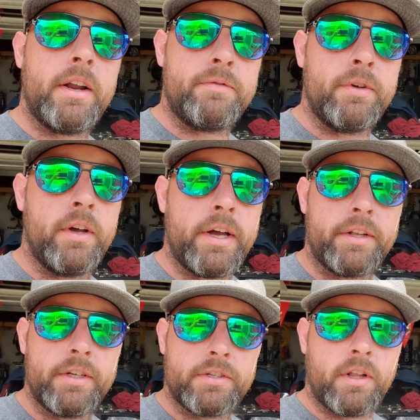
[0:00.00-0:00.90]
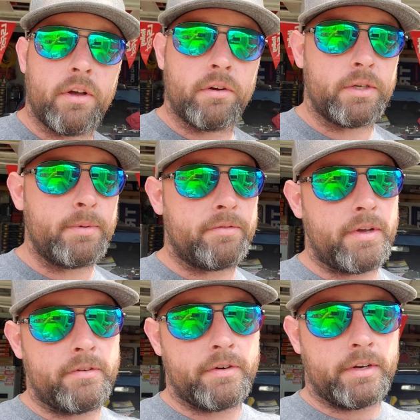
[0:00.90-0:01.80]
If you hung out this long, do me a
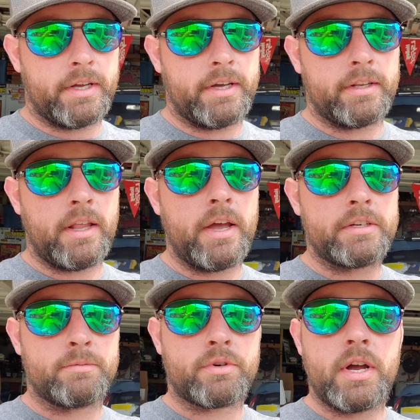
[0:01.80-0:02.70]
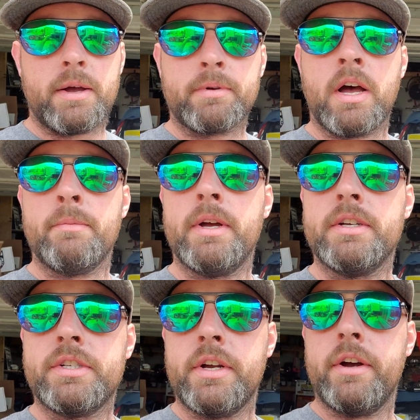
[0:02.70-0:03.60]
favor again: like, subscribe, comment,
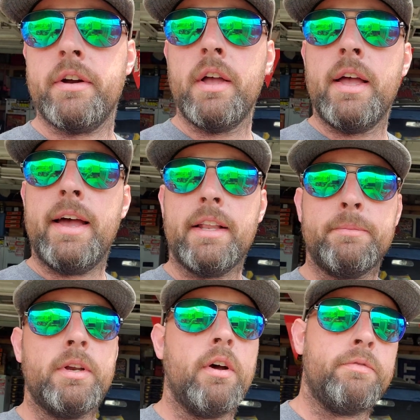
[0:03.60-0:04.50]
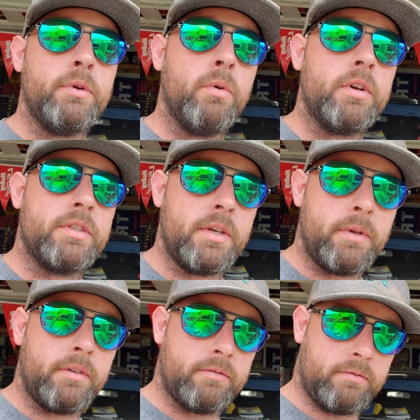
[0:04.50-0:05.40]
share, and let me know if you want to see
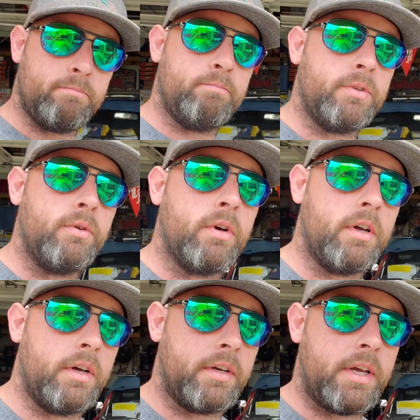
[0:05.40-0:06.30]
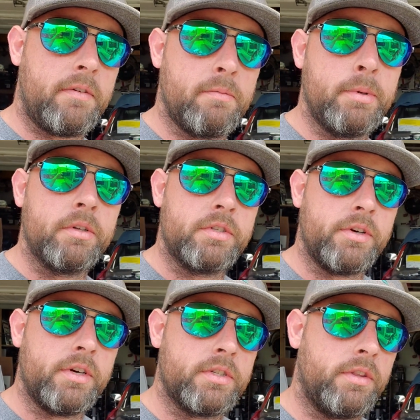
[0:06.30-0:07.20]
me do a kind of a build
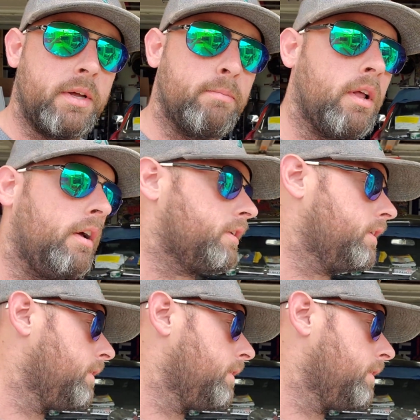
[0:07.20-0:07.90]
series on that block.